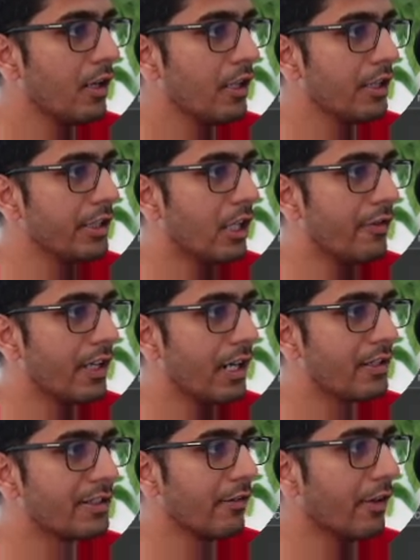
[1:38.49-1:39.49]
Here we are at
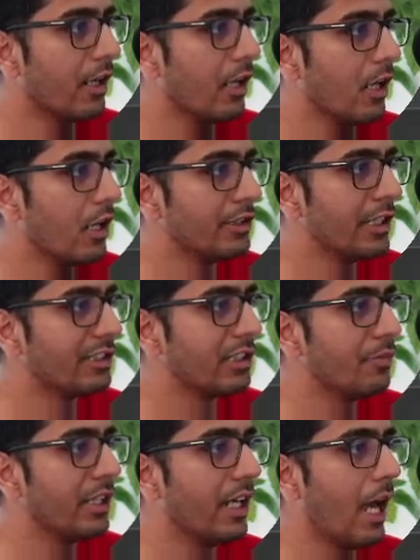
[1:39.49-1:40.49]
seven. Say
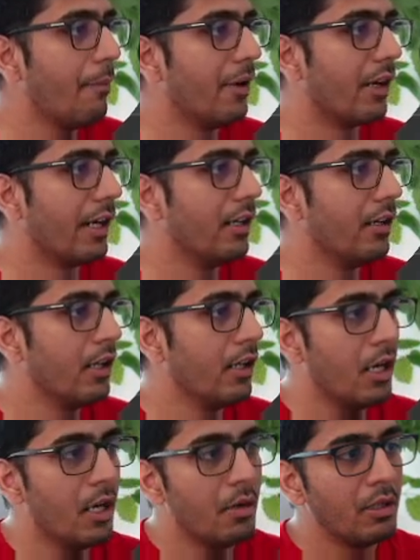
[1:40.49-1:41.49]
something happened, right?
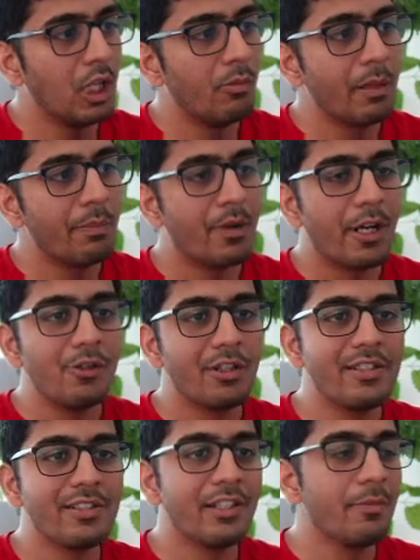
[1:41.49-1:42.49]
Now my producer is
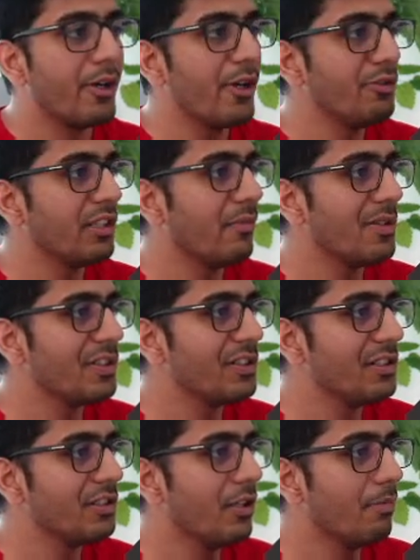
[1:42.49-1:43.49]
still producing messages,
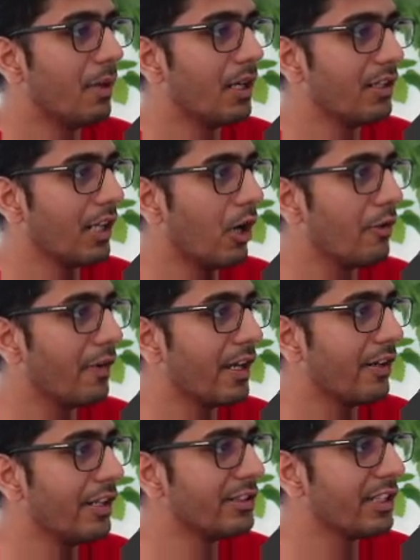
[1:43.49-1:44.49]
but now if I
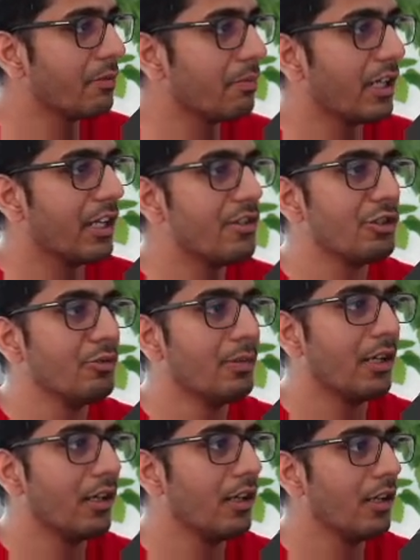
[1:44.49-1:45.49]
restart my consumer,
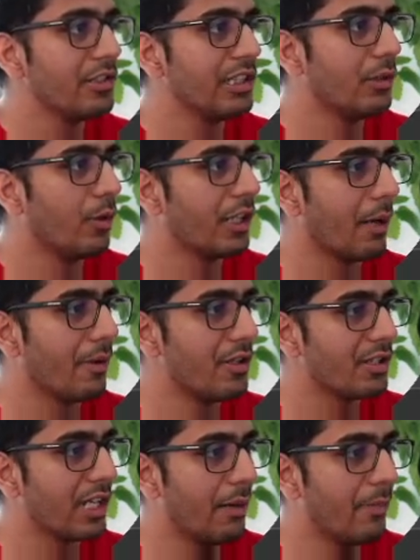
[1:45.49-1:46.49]
see what happens.
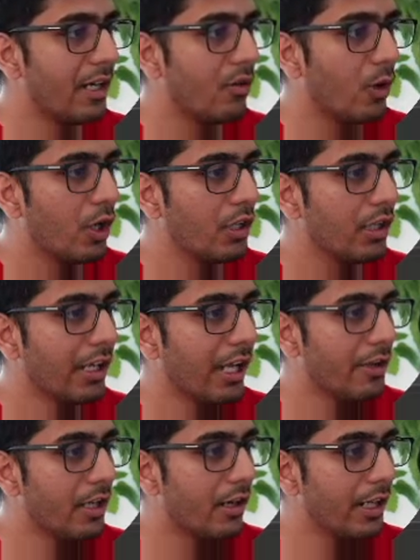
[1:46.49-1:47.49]
I'm at what
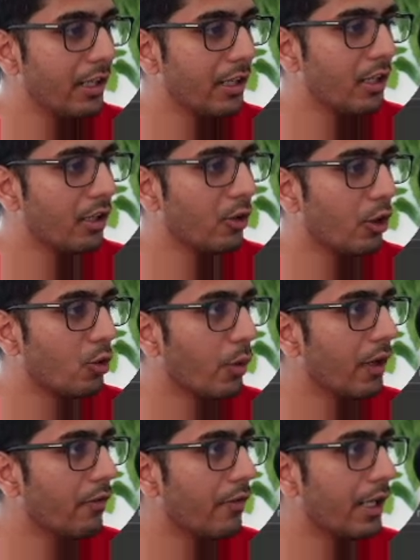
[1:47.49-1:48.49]
11, right? Or
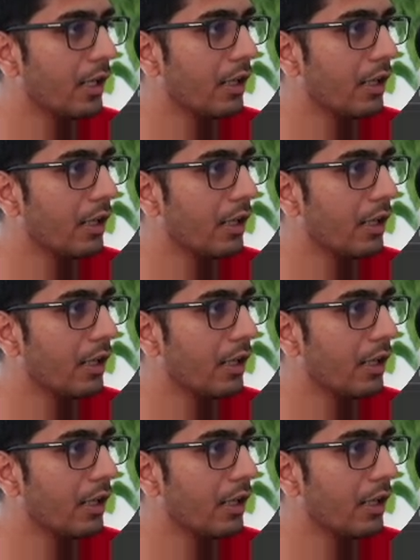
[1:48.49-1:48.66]
12, right?